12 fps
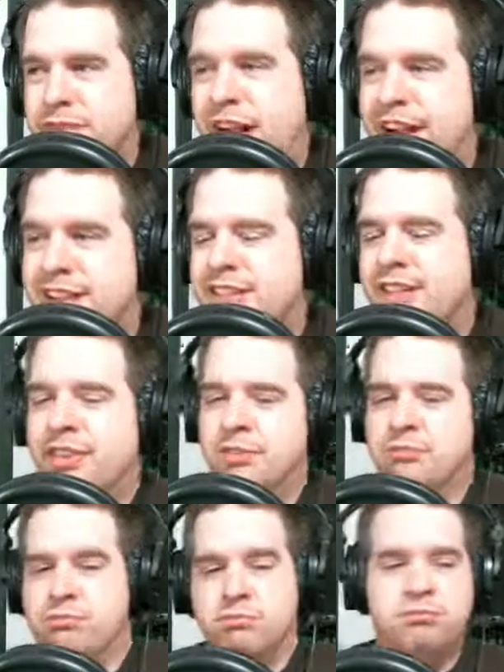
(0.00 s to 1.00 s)
I just love the
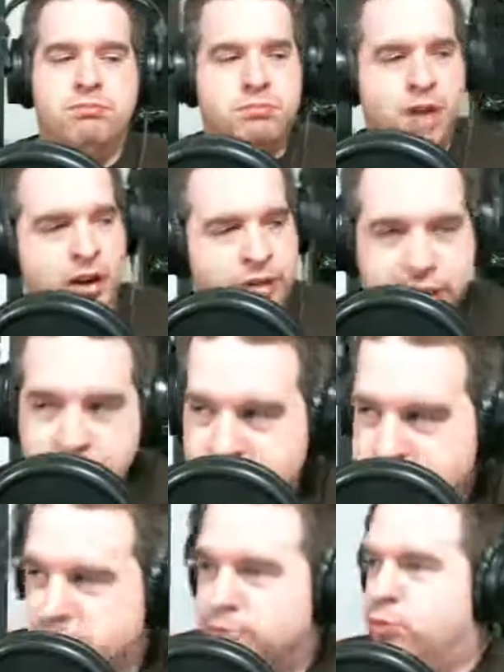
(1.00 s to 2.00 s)
Barry.
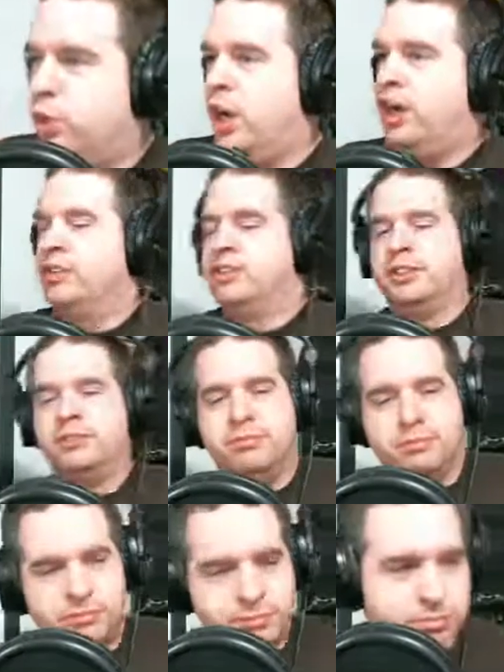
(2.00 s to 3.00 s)
Where's
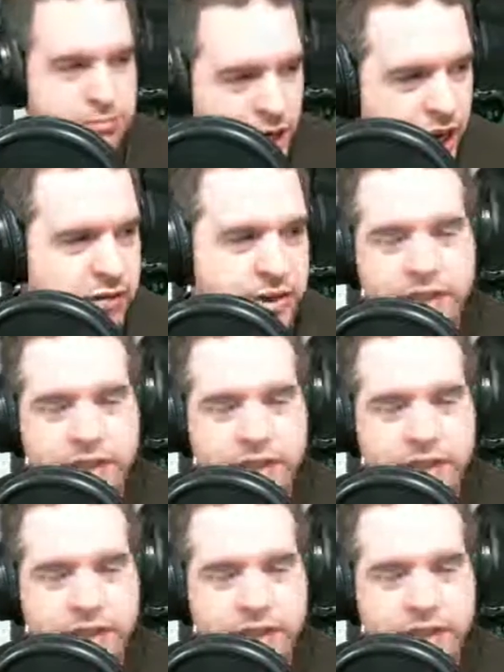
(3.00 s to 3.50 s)
Barry?